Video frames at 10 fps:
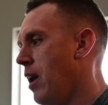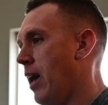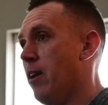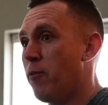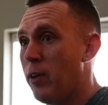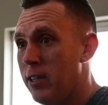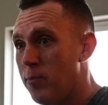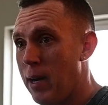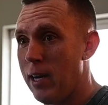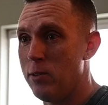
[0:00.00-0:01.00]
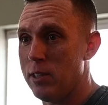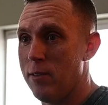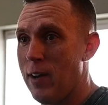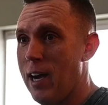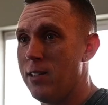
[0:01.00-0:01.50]
and a friend of mine who's an
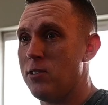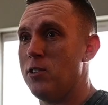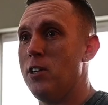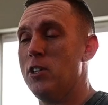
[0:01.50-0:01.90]
advisor,